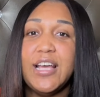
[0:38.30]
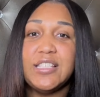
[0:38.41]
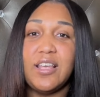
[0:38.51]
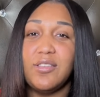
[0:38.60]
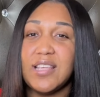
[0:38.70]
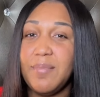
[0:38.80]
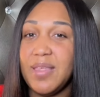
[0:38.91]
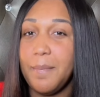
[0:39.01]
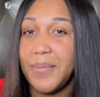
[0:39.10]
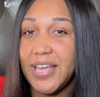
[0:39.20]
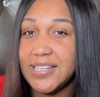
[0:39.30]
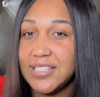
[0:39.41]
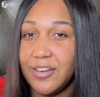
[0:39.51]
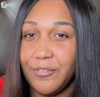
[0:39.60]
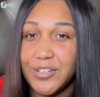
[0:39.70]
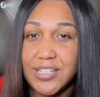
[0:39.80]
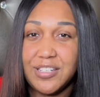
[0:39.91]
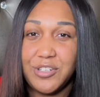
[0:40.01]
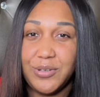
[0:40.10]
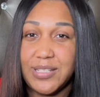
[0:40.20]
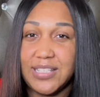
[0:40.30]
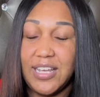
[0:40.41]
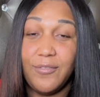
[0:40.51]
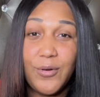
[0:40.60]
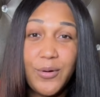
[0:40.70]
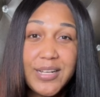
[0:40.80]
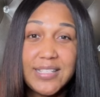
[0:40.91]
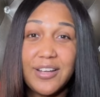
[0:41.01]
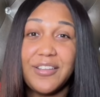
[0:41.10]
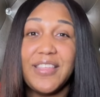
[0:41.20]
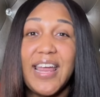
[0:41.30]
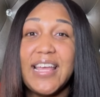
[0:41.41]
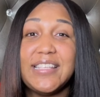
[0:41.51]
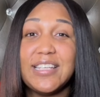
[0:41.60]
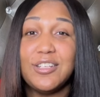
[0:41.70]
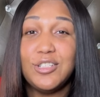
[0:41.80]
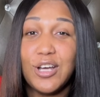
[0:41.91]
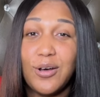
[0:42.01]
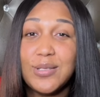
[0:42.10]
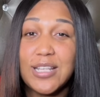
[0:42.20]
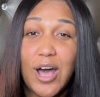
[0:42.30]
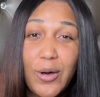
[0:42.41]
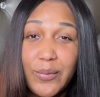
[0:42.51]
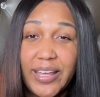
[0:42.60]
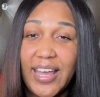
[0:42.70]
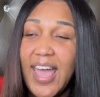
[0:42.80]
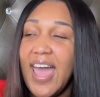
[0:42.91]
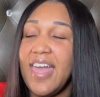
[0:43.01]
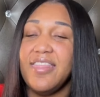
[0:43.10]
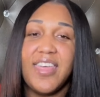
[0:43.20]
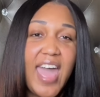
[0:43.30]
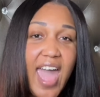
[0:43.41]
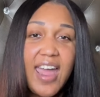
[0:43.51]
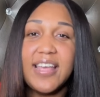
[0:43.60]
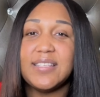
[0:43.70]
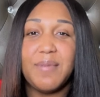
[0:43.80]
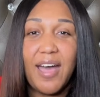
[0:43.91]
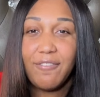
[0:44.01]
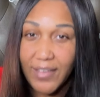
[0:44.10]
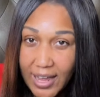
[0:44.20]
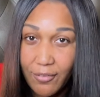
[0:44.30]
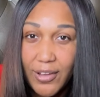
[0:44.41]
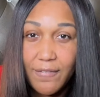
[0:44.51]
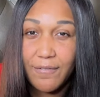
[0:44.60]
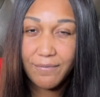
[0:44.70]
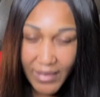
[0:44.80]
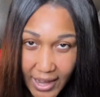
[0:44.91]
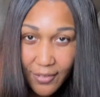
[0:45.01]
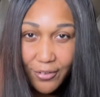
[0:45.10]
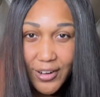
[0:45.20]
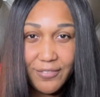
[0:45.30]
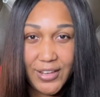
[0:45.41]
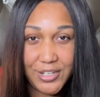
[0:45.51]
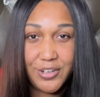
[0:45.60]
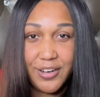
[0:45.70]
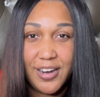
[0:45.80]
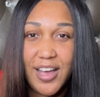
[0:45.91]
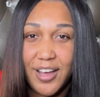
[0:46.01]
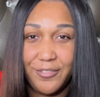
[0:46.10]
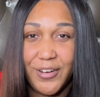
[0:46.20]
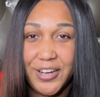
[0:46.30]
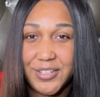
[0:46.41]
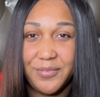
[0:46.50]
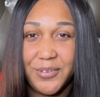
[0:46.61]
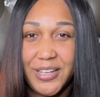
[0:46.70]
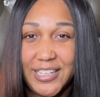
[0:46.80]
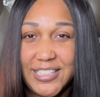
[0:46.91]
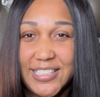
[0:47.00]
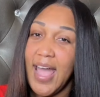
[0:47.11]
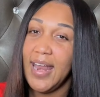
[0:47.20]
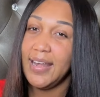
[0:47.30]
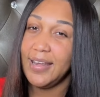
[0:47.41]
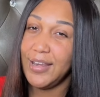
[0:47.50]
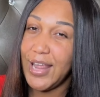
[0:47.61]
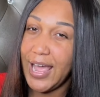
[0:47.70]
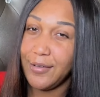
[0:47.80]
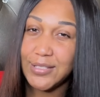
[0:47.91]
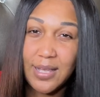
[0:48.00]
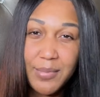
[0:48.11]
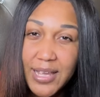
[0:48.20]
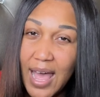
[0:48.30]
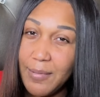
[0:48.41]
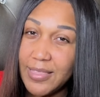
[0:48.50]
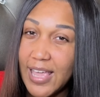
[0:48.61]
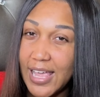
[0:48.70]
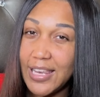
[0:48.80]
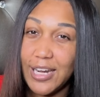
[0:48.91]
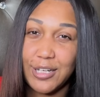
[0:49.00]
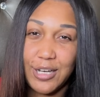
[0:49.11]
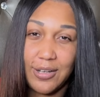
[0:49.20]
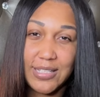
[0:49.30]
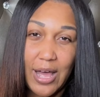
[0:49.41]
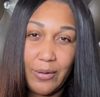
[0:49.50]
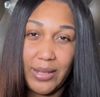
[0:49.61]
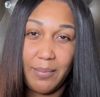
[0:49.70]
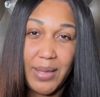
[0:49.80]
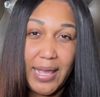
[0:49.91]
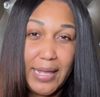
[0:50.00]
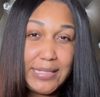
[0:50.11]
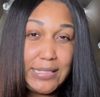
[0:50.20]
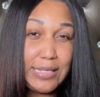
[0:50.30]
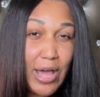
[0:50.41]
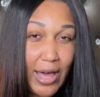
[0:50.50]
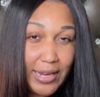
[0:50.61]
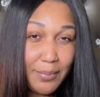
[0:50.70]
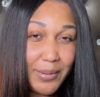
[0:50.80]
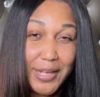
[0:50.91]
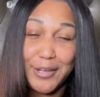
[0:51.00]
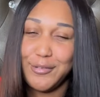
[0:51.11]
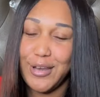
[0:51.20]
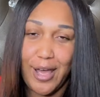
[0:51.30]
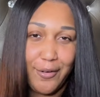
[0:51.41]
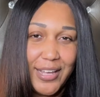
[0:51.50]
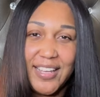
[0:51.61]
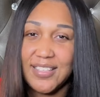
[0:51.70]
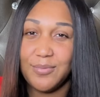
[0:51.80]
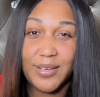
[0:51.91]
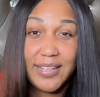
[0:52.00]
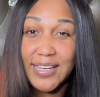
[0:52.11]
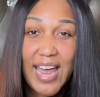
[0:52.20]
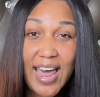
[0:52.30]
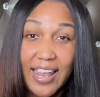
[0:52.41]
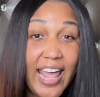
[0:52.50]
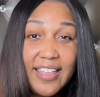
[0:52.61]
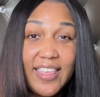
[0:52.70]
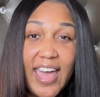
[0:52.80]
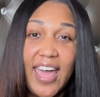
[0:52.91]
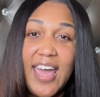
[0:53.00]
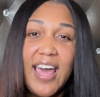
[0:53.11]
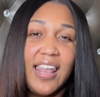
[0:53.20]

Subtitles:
So some of the biggest differences you'll see, of course, are that it's adults only. And that is my favorite feature of Virgin Voyages. Now, some of y'all be thinking that adults only means naughty, but no, it's really not like that.